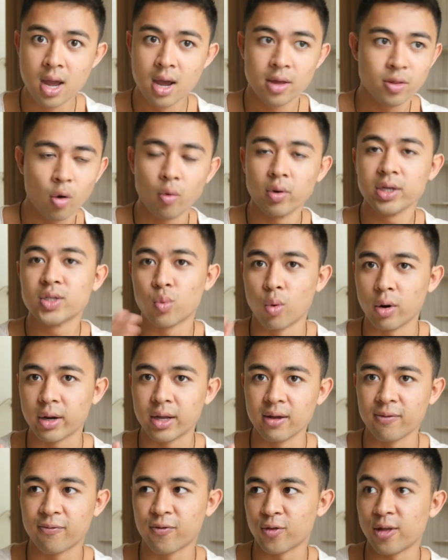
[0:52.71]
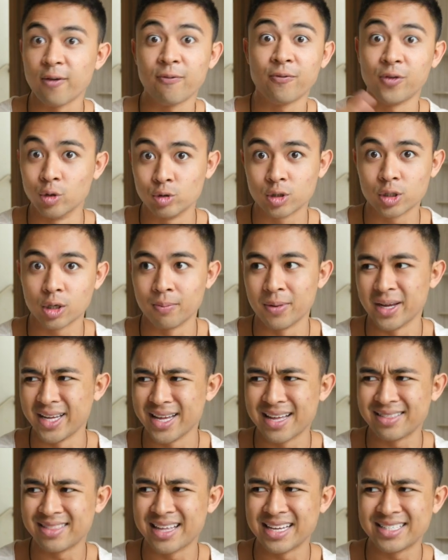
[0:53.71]
They're always working for the future, but
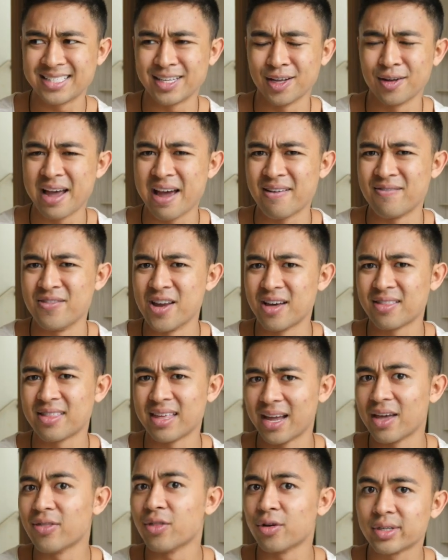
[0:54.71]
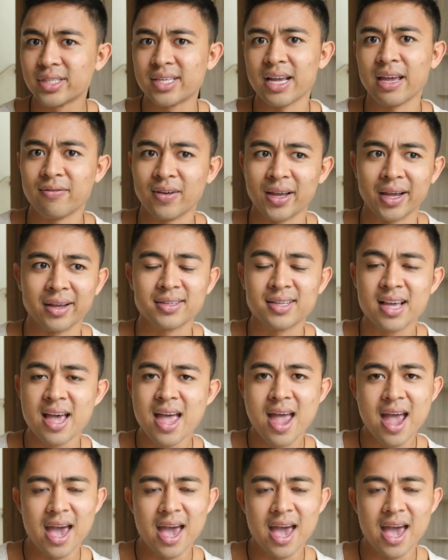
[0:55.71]
yet they still have nothing in their savings.